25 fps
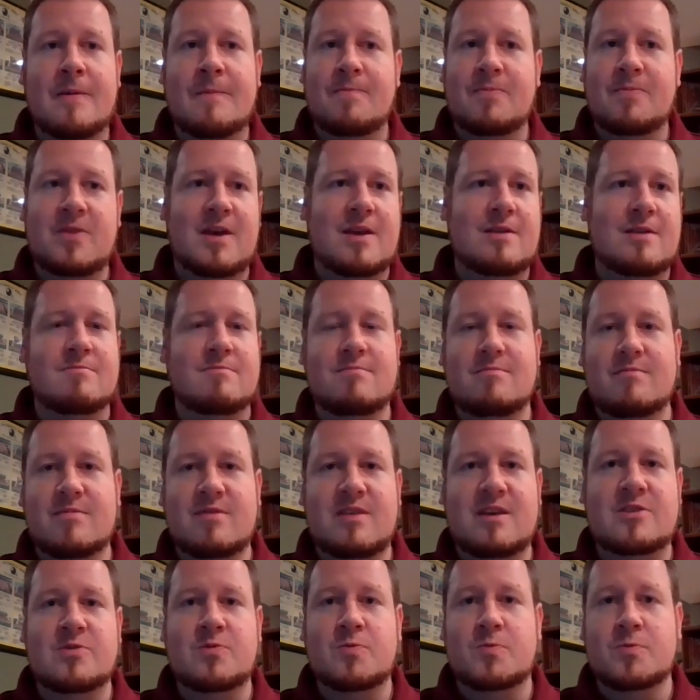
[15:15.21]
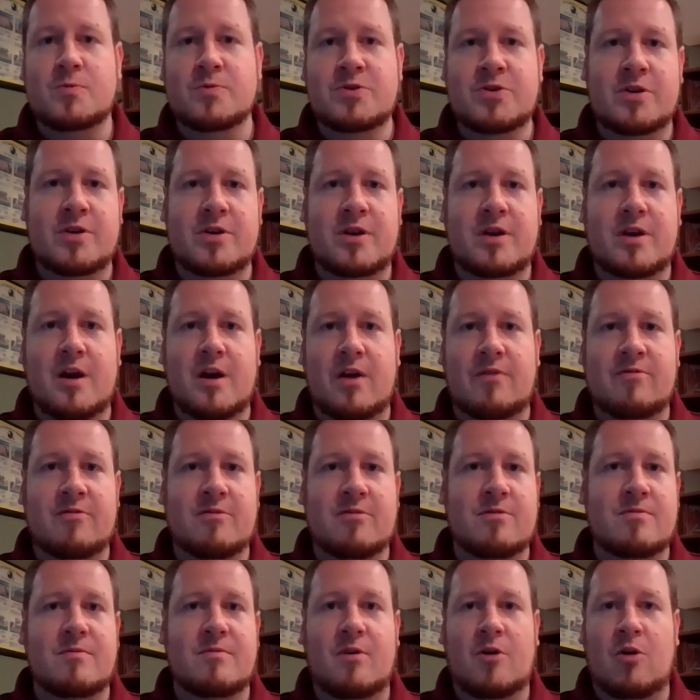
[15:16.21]
then these rules are going to
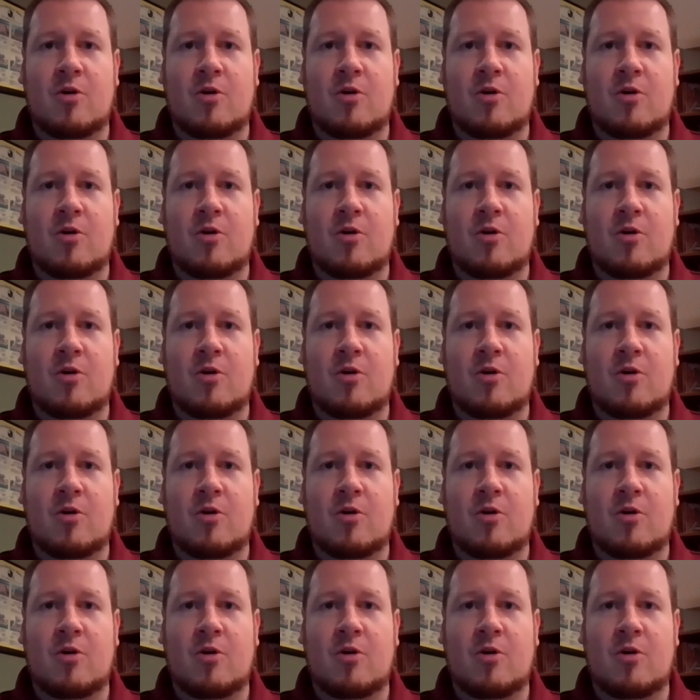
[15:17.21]
cover